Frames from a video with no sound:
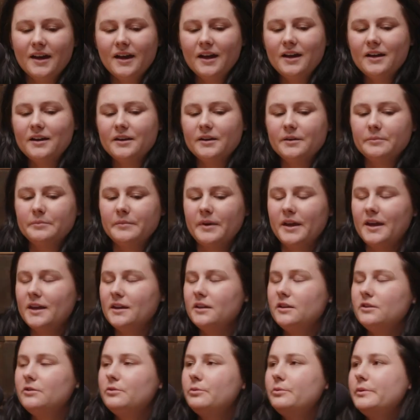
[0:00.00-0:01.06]

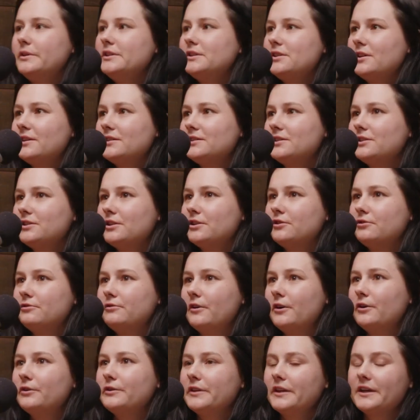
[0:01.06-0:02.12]
And we talked on the
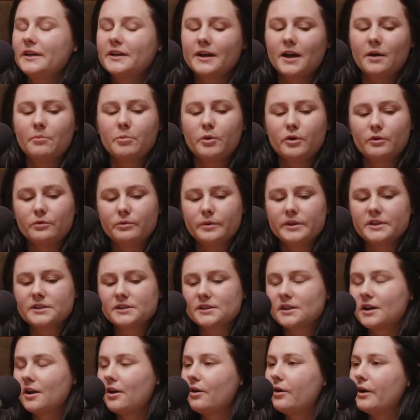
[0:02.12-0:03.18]
phone like a couple of weeks
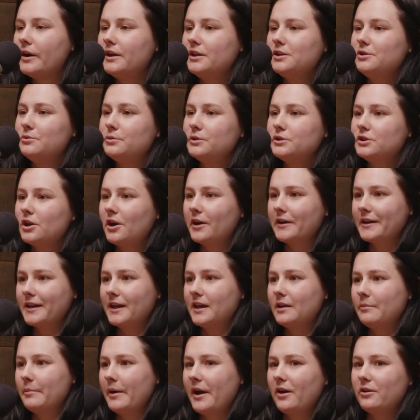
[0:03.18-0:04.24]
ago, and you were talking
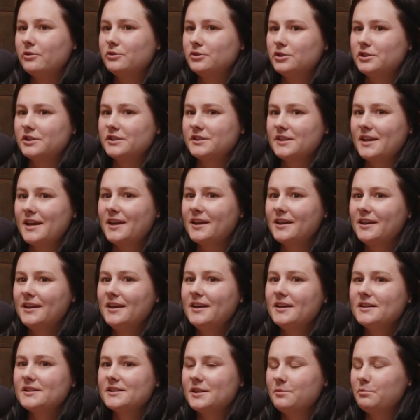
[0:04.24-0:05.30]
about just like
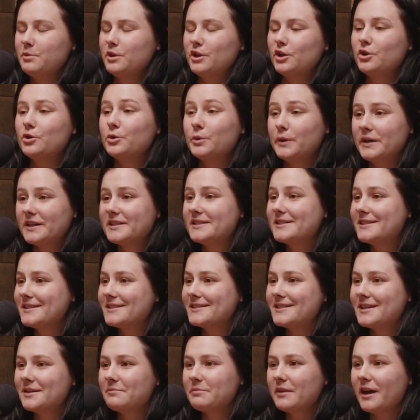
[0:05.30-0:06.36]
some of the
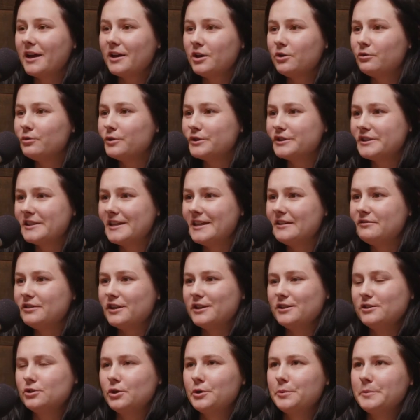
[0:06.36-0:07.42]
criticism that you received, and
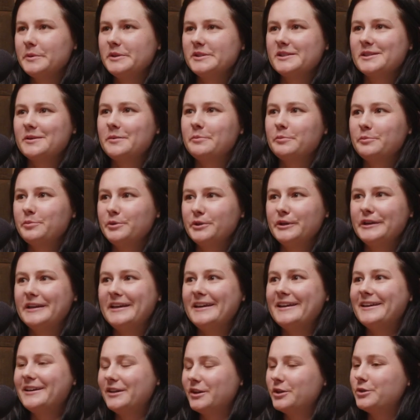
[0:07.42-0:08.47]
you told me some
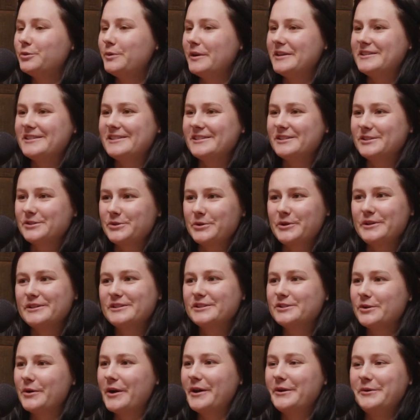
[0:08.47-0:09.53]
pretty crazy stories.
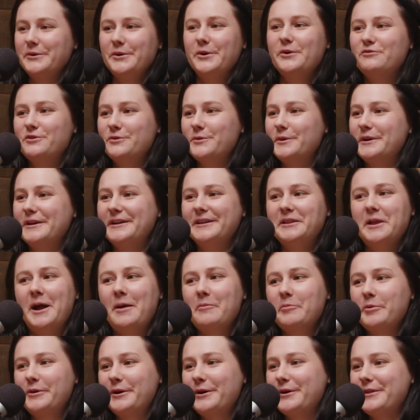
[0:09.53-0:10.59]
So I don't know if you want to
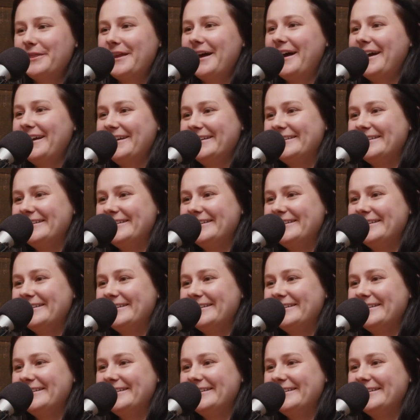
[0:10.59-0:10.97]
elaborate on that.